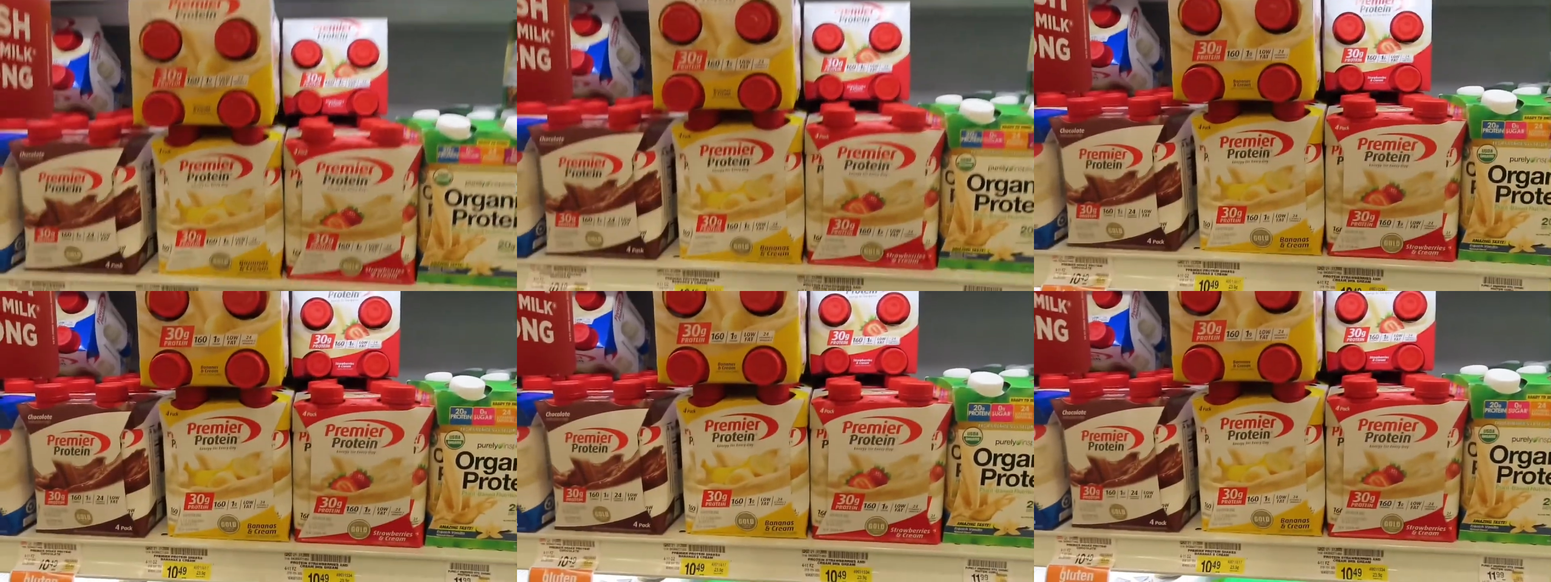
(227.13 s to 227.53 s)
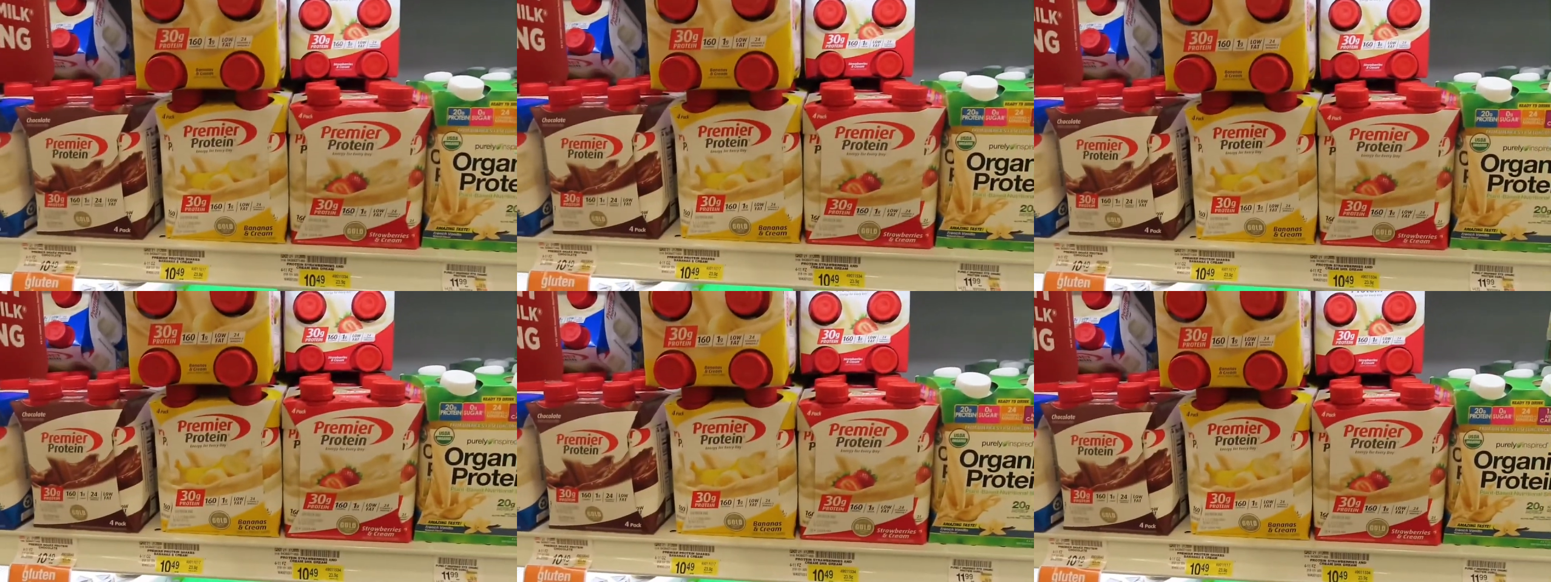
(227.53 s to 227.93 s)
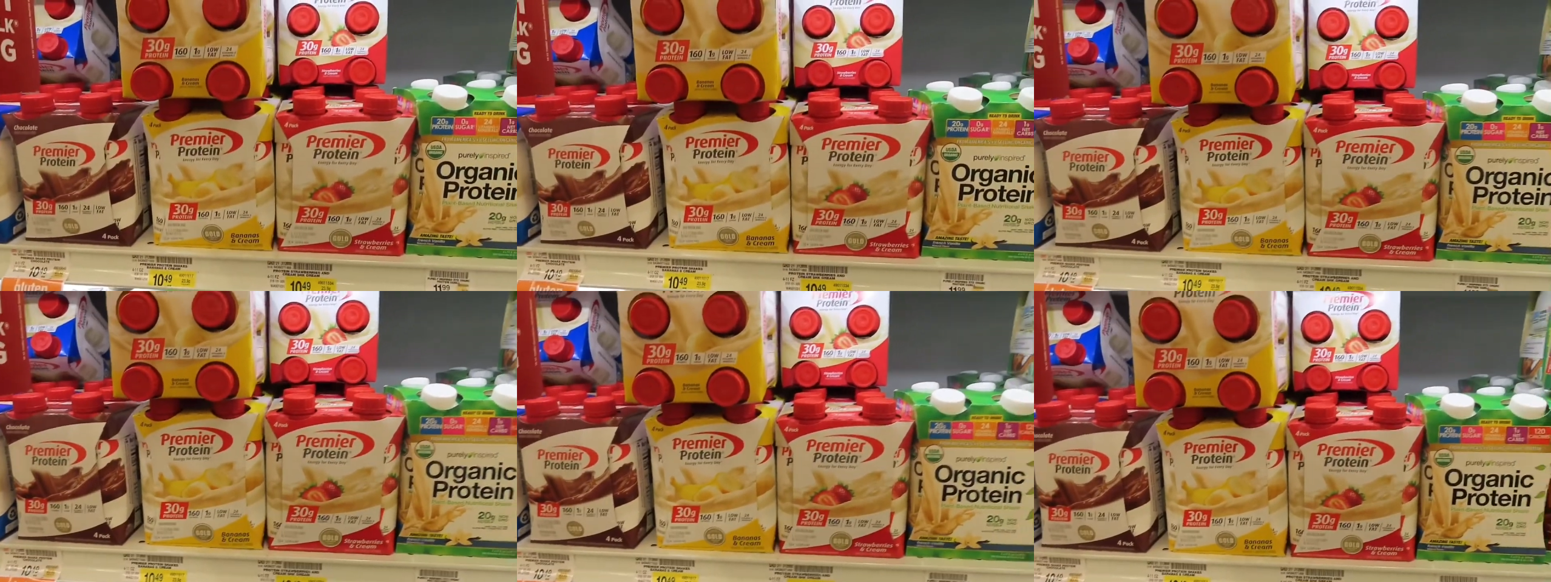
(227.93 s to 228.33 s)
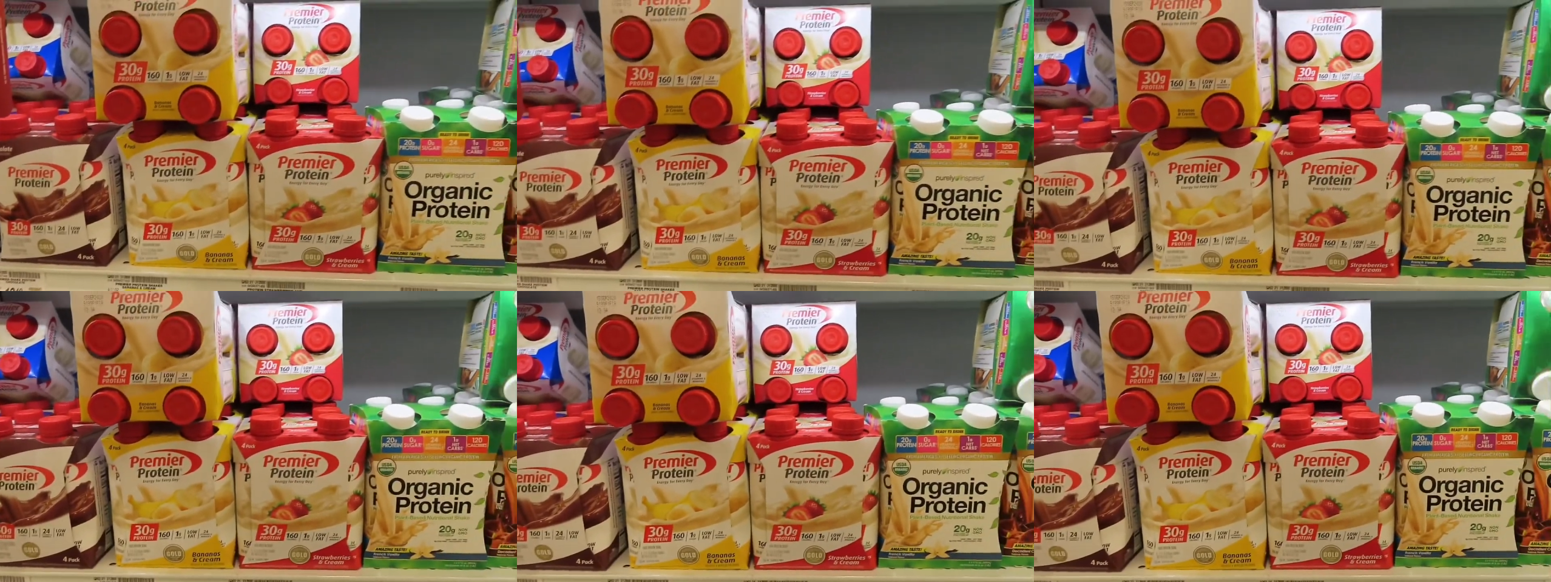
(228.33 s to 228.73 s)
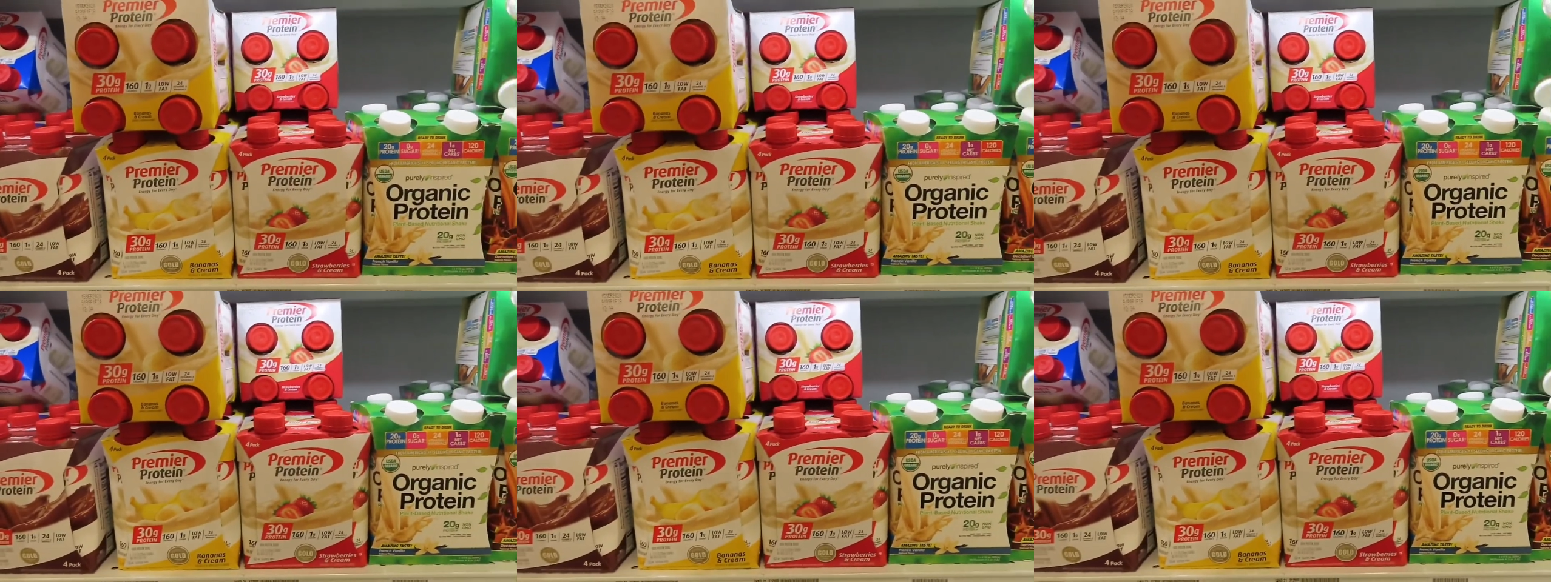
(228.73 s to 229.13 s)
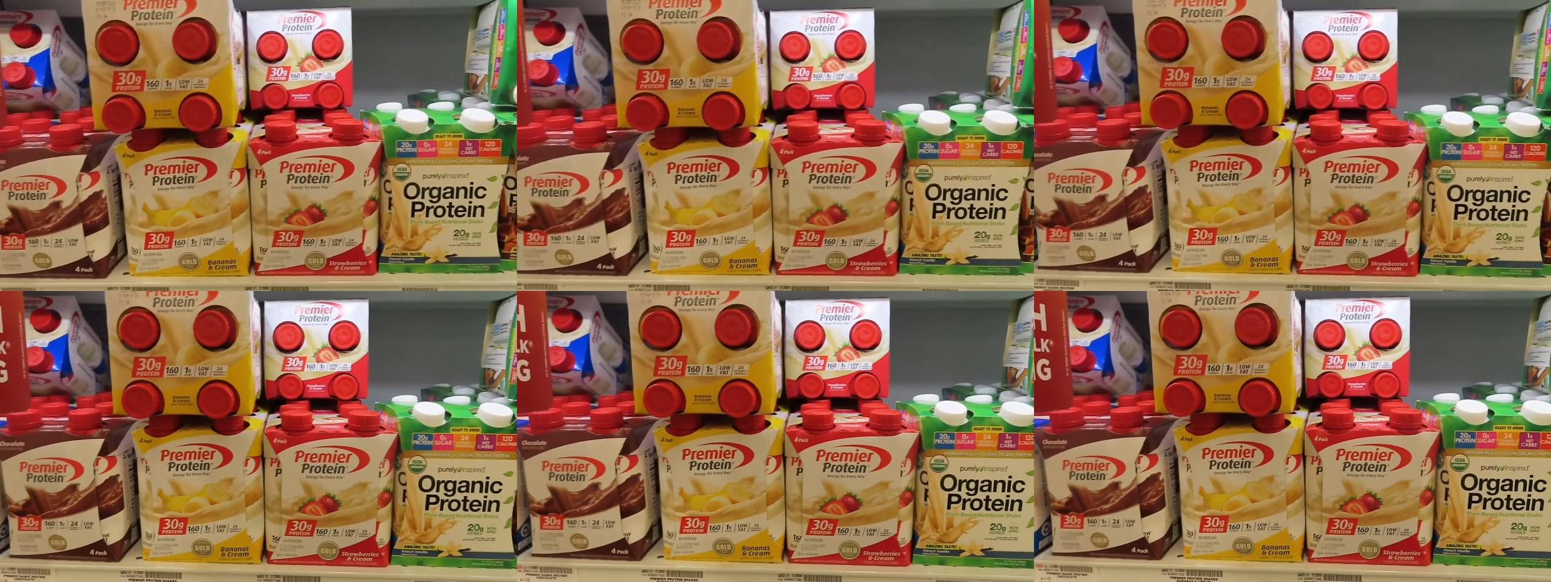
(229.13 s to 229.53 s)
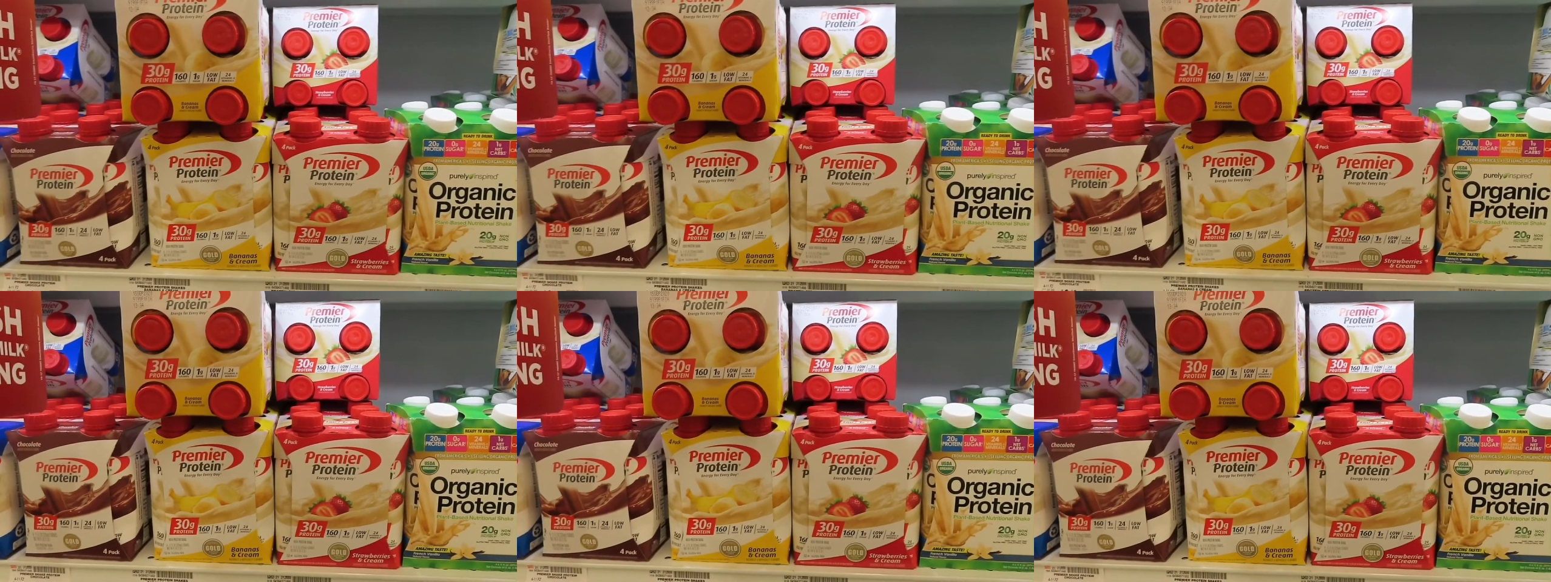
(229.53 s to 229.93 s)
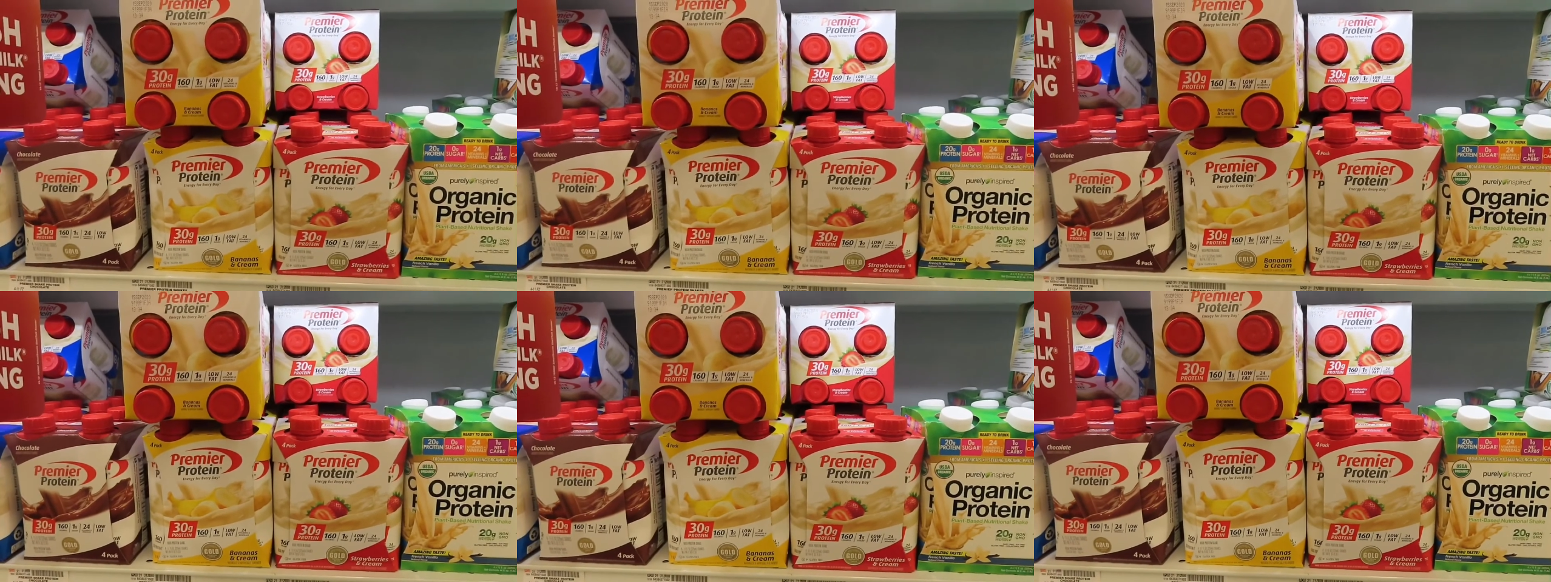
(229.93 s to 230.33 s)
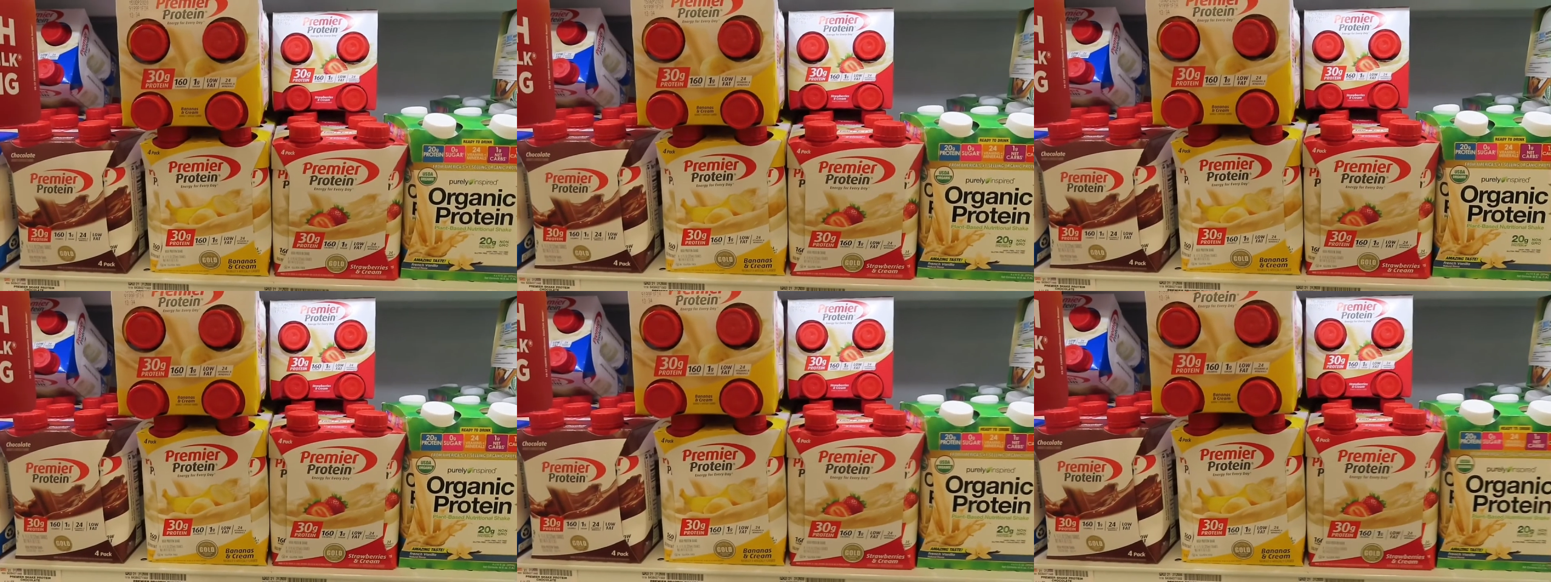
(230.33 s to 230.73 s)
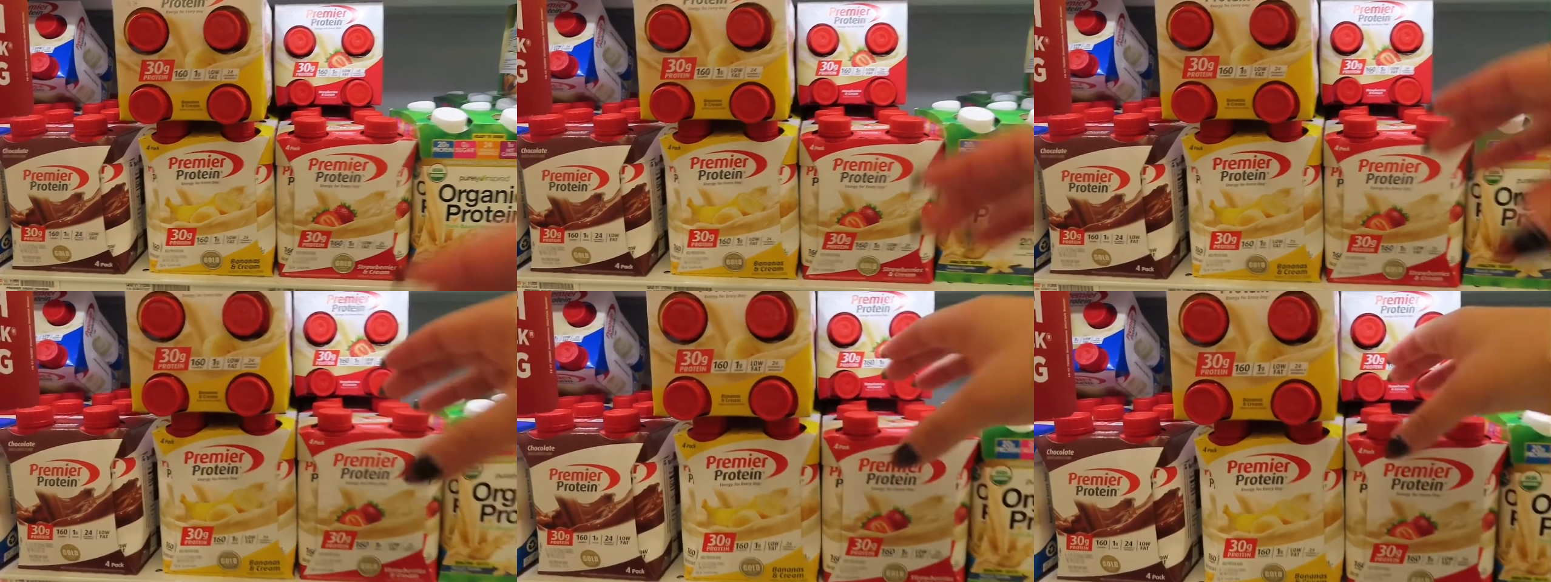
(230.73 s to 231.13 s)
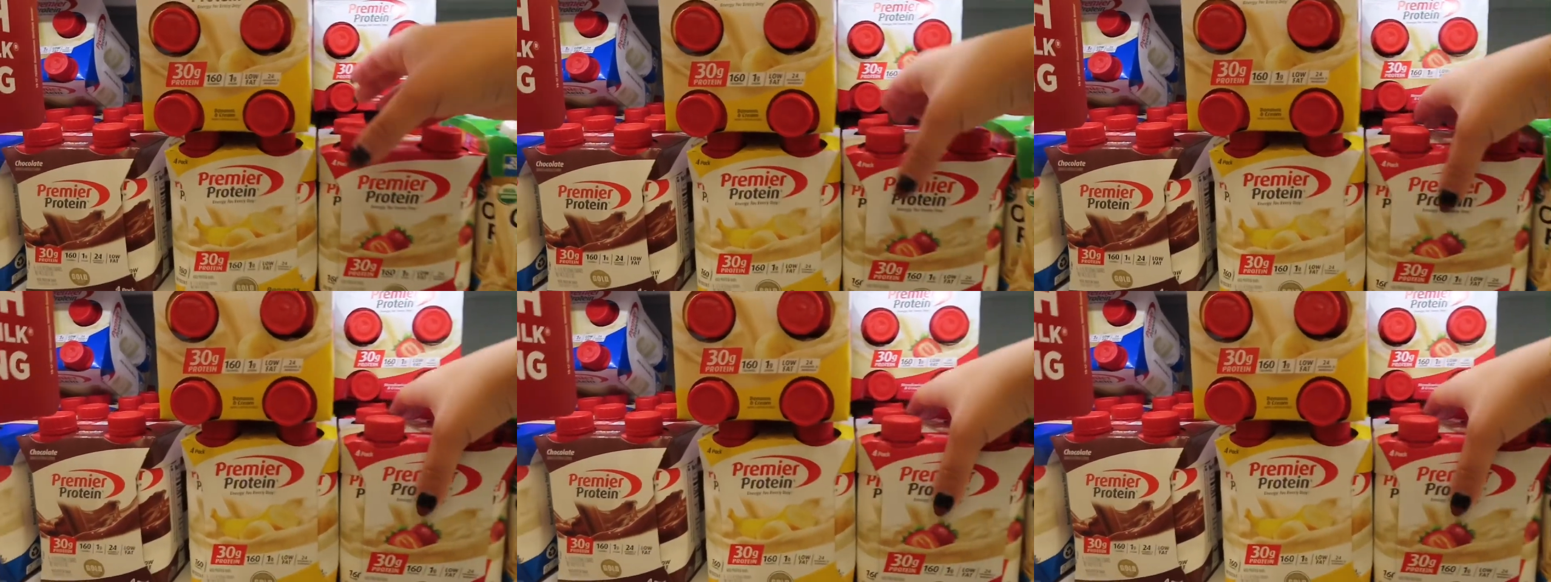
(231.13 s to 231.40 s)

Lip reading: Nobody's mouth can be seen.